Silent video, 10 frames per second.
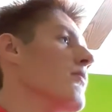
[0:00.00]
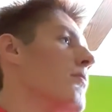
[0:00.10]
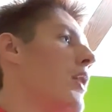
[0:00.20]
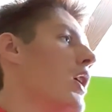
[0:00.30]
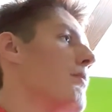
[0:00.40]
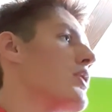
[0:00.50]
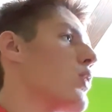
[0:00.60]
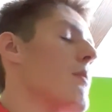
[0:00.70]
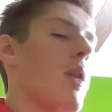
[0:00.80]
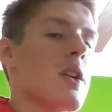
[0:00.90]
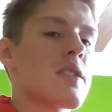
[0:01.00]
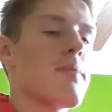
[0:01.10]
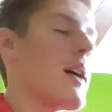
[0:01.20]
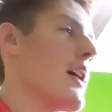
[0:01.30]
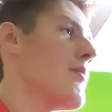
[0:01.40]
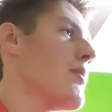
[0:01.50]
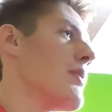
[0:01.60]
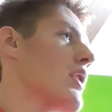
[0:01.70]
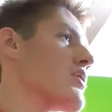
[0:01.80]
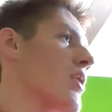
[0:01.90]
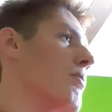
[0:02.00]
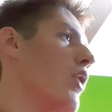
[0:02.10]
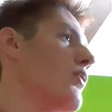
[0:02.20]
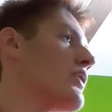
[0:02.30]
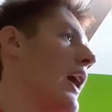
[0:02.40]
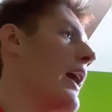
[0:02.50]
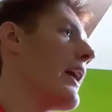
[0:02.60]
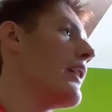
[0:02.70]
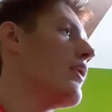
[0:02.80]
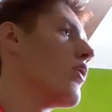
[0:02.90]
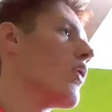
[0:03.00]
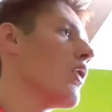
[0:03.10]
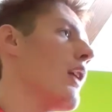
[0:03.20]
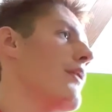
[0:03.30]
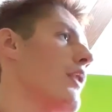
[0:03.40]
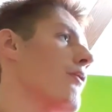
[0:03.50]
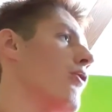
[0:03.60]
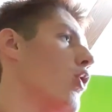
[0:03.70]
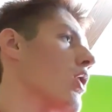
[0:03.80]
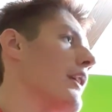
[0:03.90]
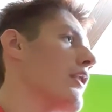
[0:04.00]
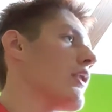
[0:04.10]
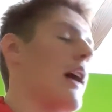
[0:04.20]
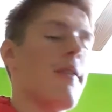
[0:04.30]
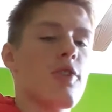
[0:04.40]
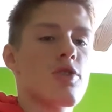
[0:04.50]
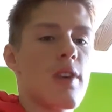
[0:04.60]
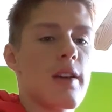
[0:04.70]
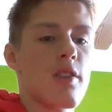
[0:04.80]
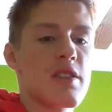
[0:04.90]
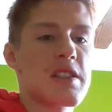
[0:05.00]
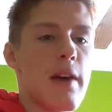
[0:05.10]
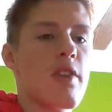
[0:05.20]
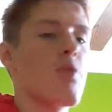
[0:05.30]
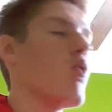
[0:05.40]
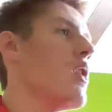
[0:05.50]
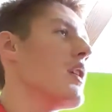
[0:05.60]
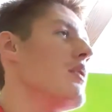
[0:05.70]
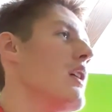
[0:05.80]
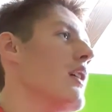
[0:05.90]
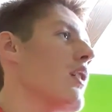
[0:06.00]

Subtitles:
But between Boston and Miami, because they're both tied 11-4, and their conference record is 7-1,